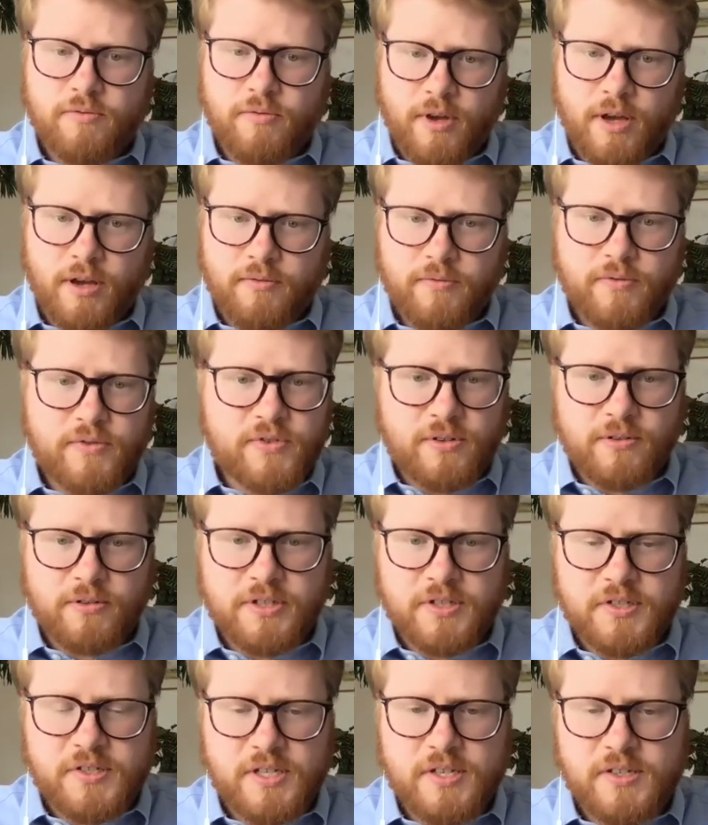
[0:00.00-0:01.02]
of certain
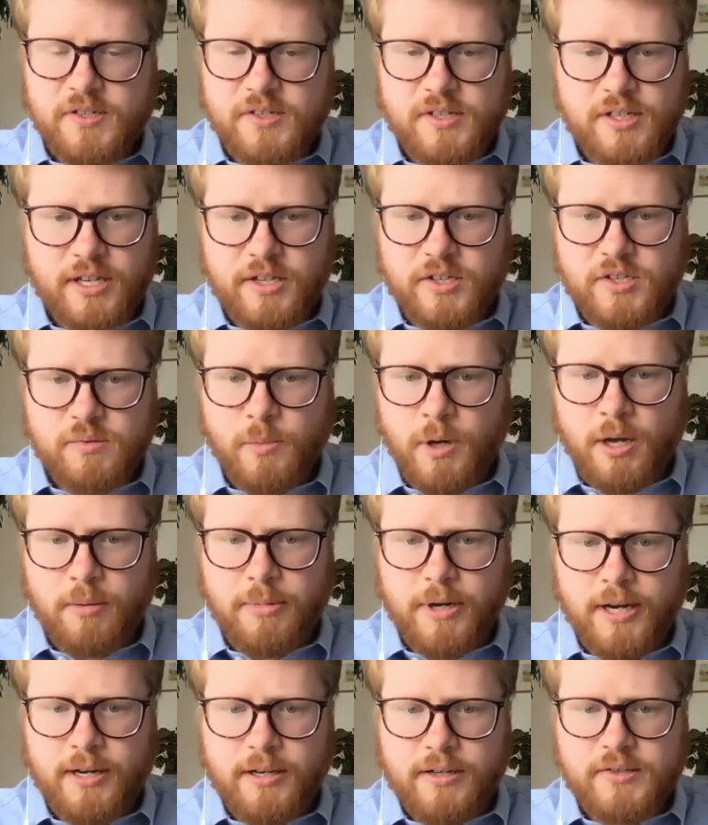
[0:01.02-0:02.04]
diseases like
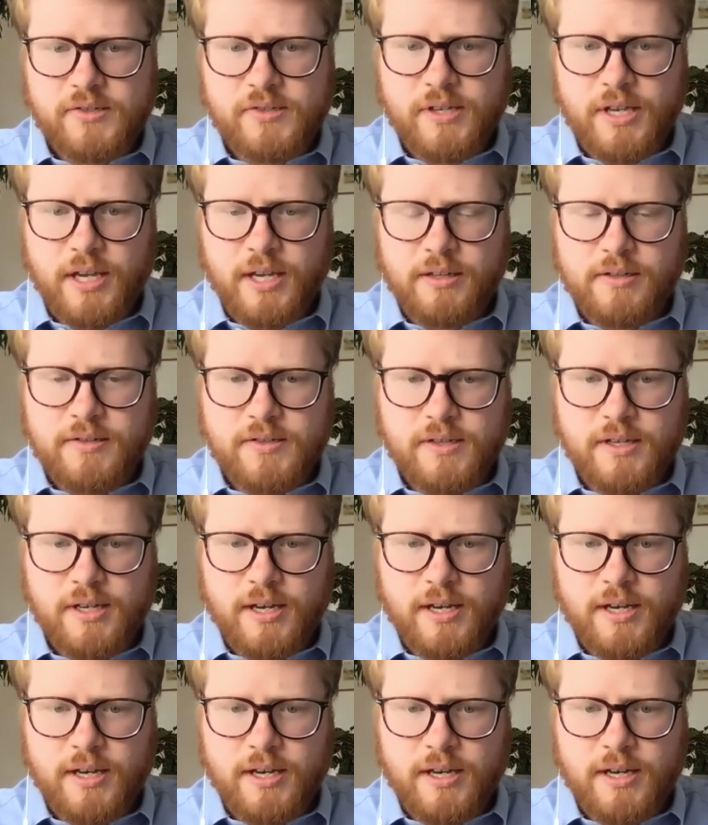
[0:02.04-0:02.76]
smallpox and